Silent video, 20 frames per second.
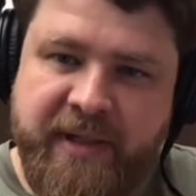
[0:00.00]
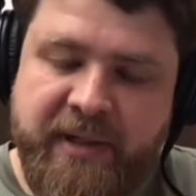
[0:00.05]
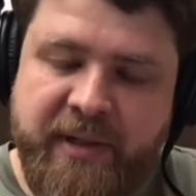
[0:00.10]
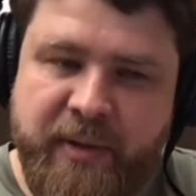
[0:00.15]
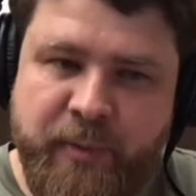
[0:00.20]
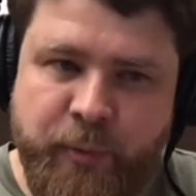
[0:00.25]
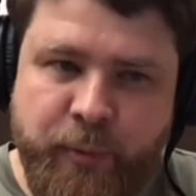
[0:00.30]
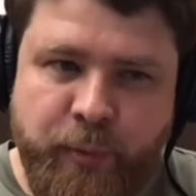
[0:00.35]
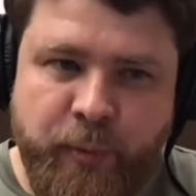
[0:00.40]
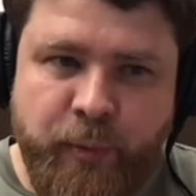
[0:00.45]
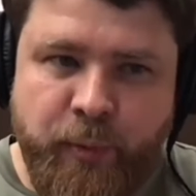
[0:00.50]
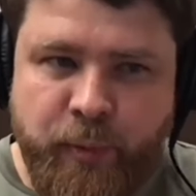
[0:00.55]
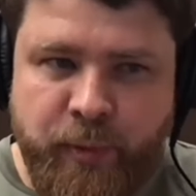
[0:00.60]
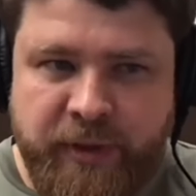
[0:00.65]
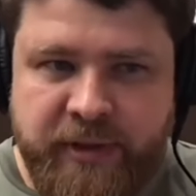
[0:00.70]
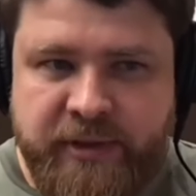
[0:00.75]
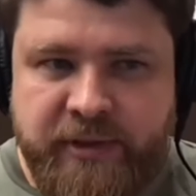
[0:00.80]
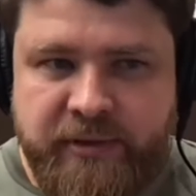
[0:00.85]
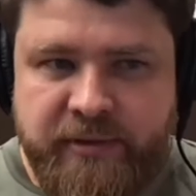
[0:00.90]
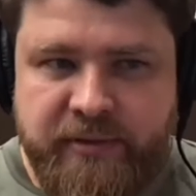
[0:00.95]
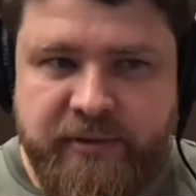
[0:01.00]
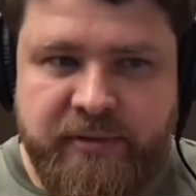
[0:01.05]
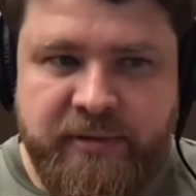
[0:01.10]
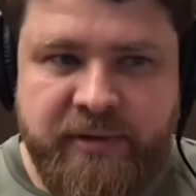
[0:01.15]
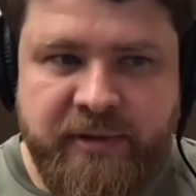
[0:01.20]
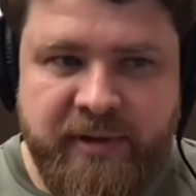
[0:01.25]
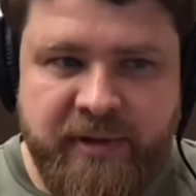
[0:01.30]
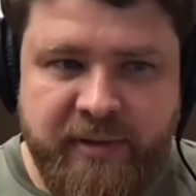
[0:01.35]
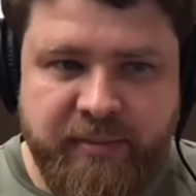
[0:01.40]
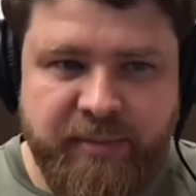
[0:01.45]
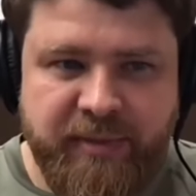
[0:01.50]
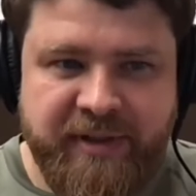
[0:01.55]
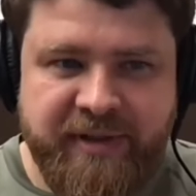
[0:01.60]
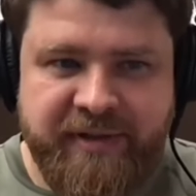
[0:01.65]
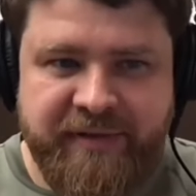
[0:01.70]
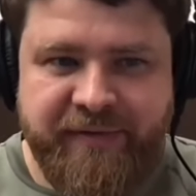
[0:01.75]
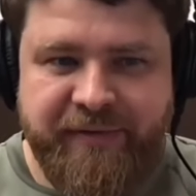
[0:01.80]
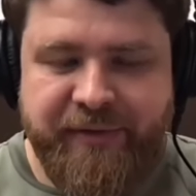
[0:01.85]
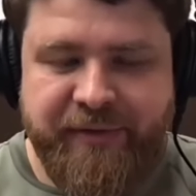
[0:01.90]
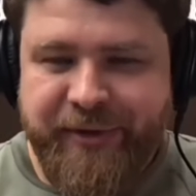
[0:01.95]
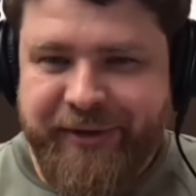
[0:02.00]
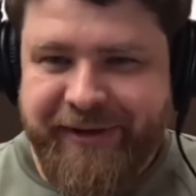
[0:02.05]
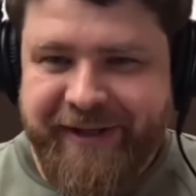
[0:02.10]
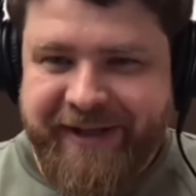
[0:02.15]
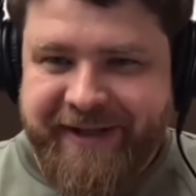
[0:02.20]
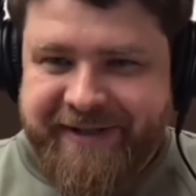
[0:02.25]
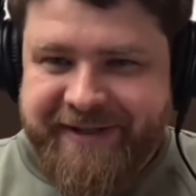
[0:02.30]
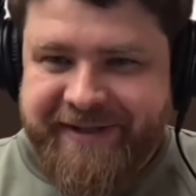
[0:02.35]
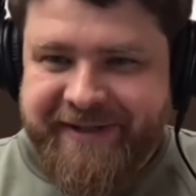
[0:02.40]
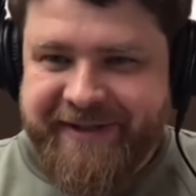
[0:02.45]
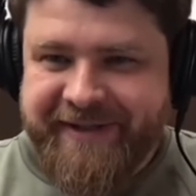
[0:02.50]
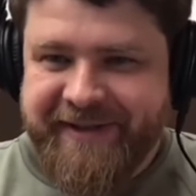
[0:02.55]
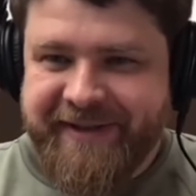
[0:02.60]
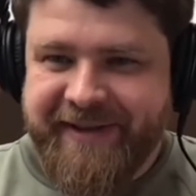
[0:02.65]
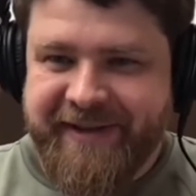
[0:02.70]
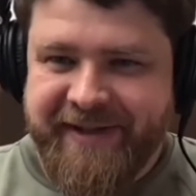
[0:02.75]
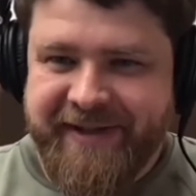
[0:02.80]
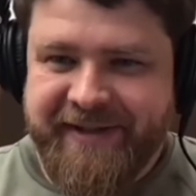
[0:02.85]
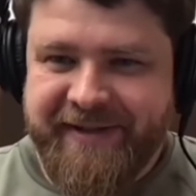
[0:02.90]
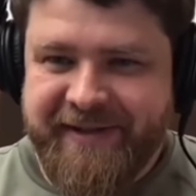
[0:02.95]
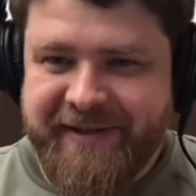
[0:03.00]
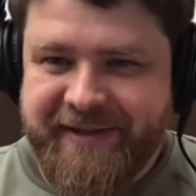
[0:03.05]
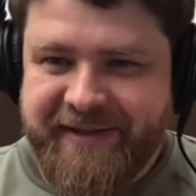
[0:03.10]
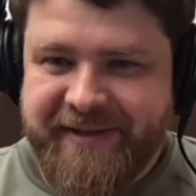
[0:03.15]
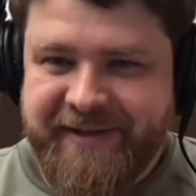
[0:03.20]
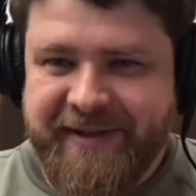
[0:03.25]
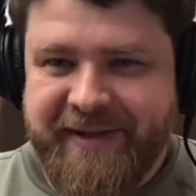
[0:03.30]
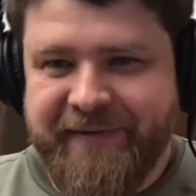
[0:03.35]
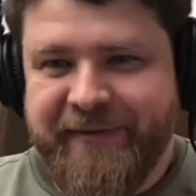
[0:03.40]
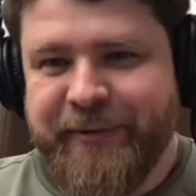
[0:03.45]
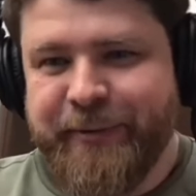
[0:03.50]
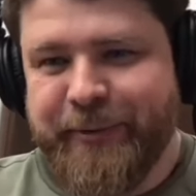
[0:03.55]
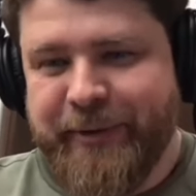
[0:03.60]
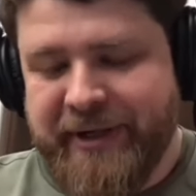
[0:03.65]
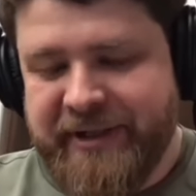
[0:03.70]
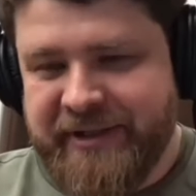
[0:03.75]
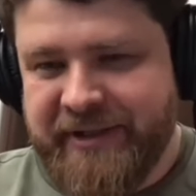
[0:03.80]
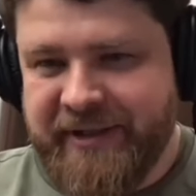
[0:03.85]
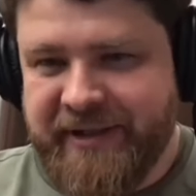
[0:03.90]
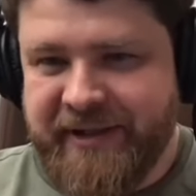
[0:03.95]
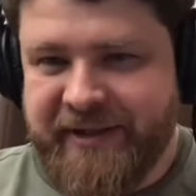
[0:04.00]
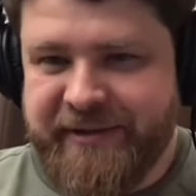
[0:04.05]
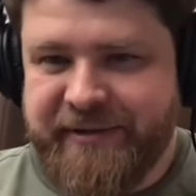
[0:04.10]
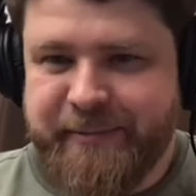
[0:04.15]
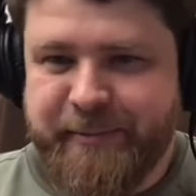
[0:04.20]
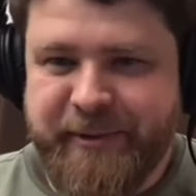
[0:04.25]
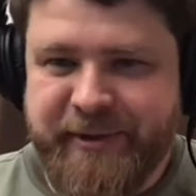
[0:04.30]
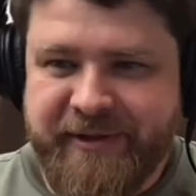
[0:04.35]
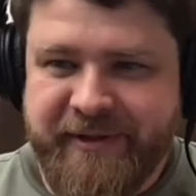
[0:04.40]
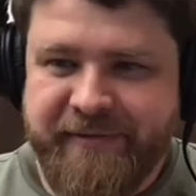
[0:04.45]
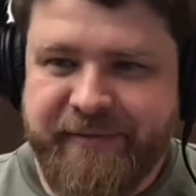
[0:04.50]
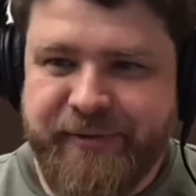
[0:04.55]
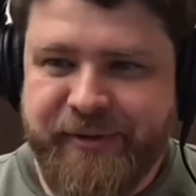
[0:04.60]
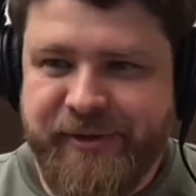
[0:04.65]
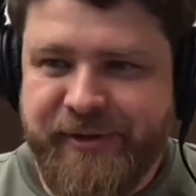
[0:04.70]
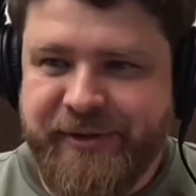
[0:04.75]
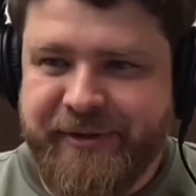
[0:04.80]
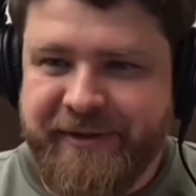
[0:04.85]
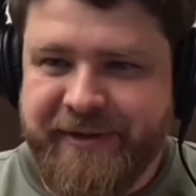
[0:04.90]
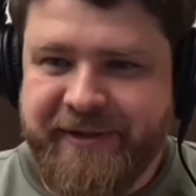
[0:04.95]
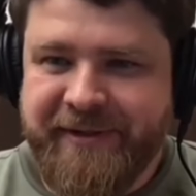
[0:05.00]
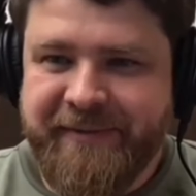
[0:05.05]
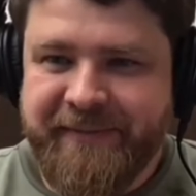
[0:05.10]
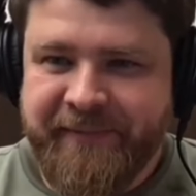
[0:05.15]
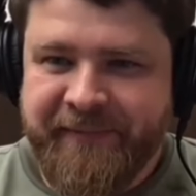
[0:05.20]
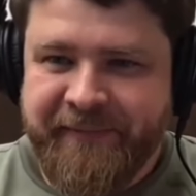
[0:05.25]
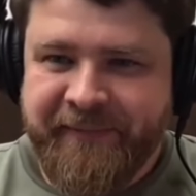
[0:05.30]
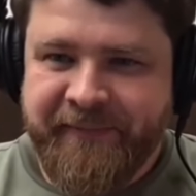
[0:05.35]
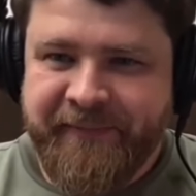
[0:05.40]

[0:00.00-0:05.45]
We do, but far less than even Russian customers, unfortunately.